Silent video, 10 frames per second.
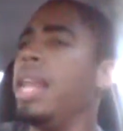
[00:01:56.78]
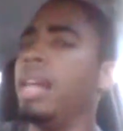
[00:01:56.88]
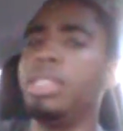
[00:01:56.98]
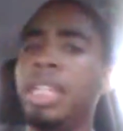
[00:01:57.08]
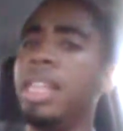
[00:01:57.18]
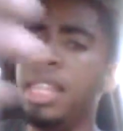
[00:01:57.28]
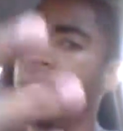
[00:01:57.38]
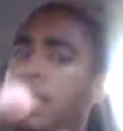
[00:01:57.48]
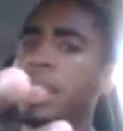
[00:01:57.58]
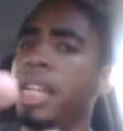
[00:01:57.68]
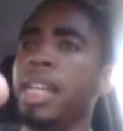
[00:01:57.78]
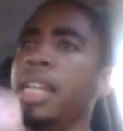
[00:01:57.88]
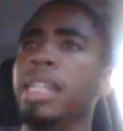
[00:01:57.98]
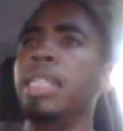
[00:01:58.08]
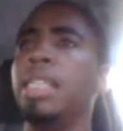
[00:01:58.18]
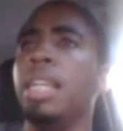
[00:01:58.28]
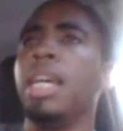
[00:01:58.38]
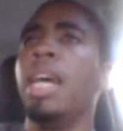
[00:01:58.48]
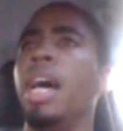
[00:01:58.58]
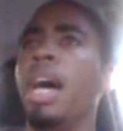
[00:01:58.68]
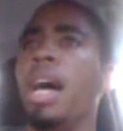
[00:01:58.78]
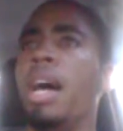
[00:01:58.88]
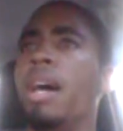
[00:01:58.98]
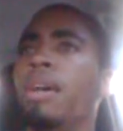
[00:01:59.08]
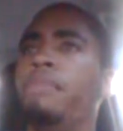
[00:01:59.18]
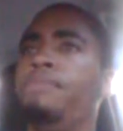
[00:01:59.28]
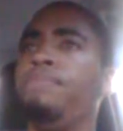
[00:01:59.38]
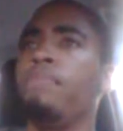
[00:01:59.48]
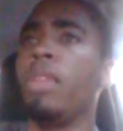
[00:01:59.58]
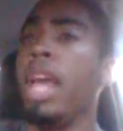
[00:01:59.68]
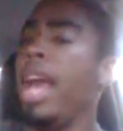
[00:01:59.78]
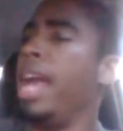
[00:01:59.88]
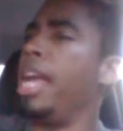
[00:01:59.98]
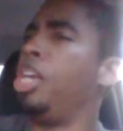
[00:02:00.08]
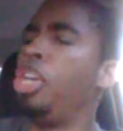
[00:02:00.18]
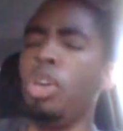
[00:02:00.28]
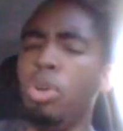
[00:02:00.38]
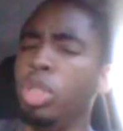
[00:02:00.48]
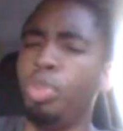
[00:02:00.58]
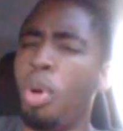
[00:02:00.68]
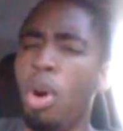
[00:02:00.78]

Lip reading: Now, see, this is a huge